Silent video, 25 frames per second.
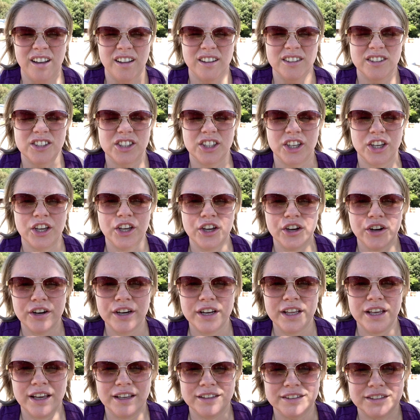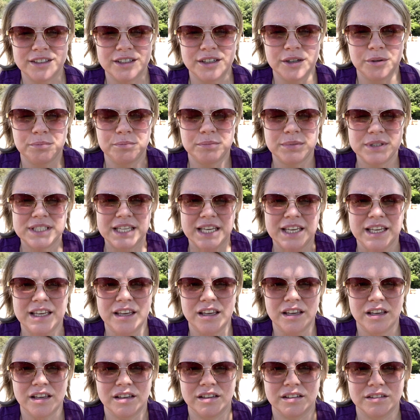Security ended up
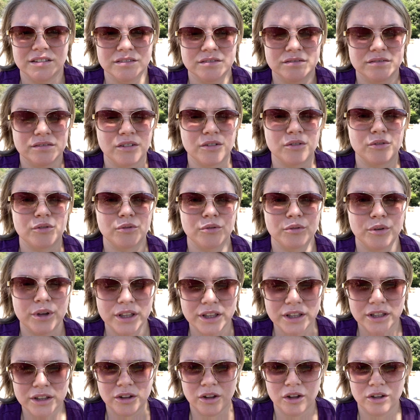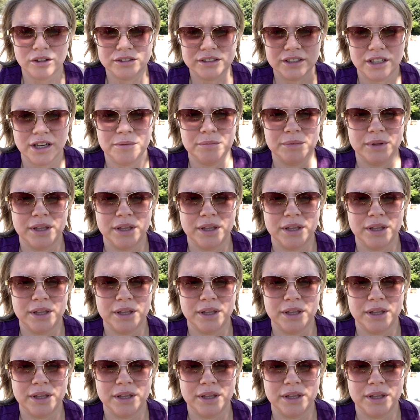taking a really long time.